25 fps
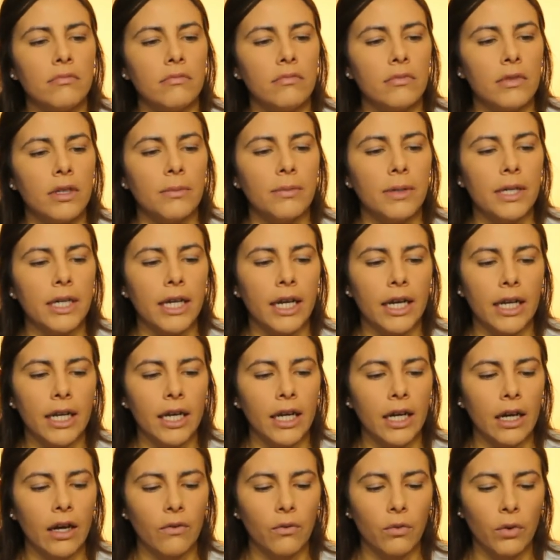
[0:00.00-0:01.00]
the
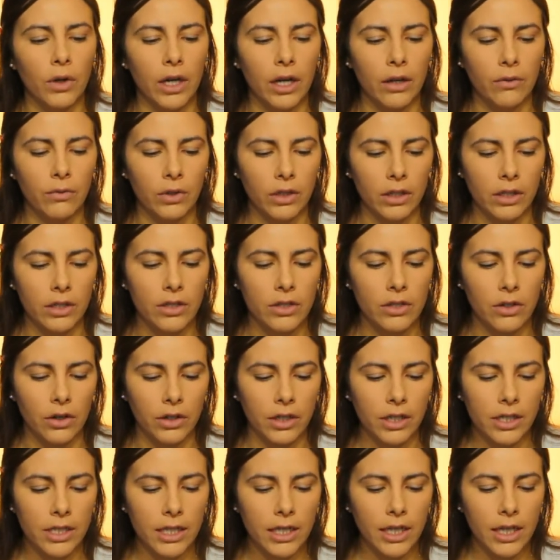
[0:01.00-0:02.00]
beginning of when I really
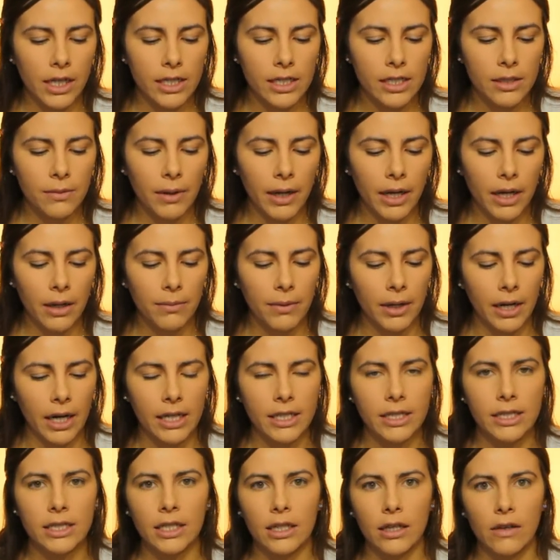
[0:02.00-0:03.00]
started to get into makeup, and
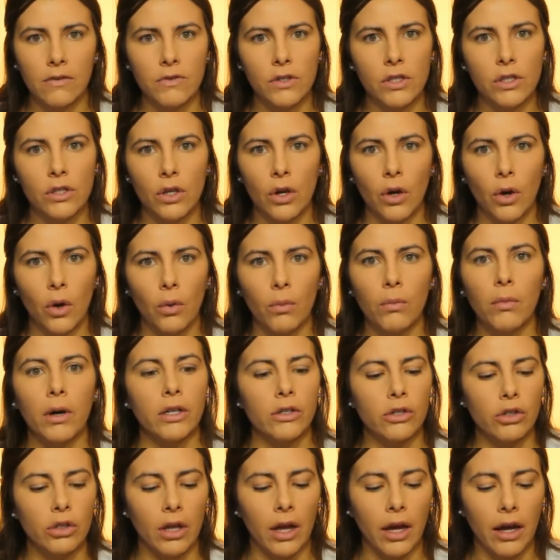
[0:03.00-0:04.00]
I still have so
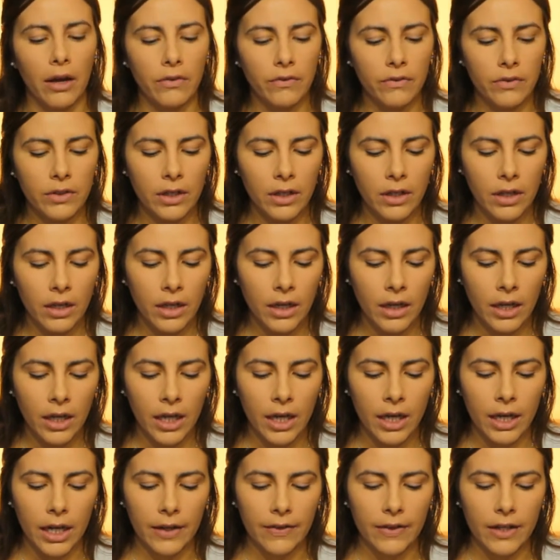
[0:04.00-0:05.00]
much left.
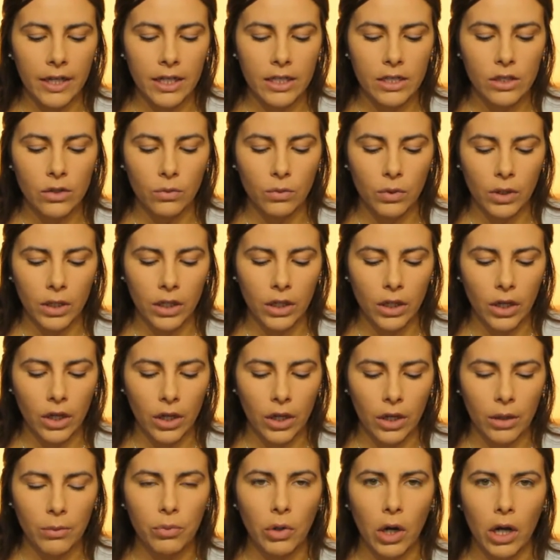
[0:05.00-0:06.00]
And I think it's a really
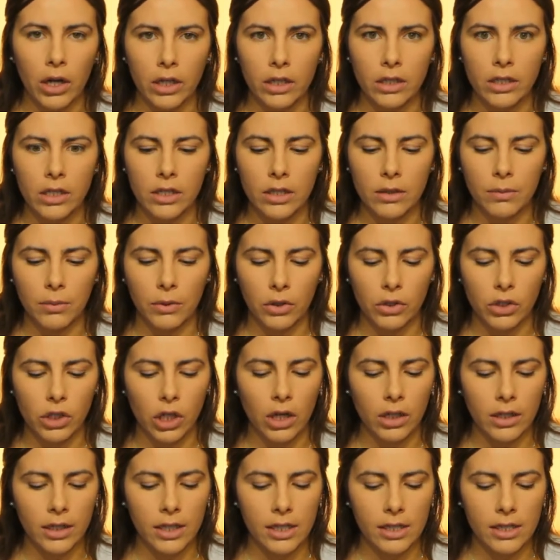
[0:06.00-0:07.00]
good product to splurge
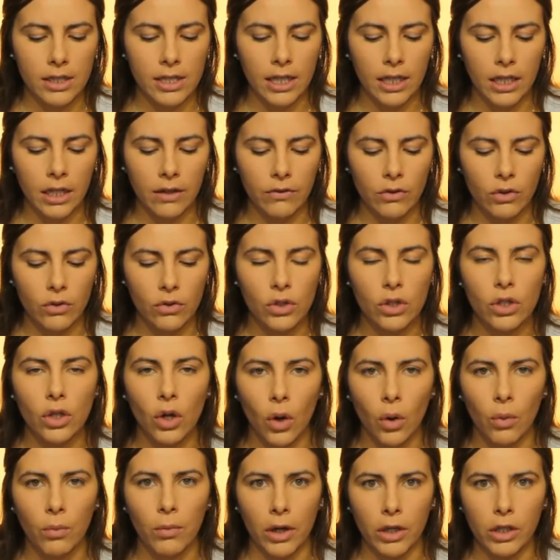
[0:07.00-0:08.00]
on because they give you
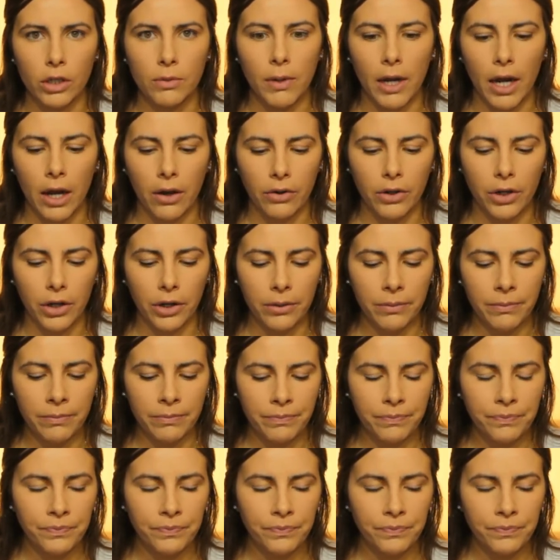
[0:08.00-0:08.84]
so much powder.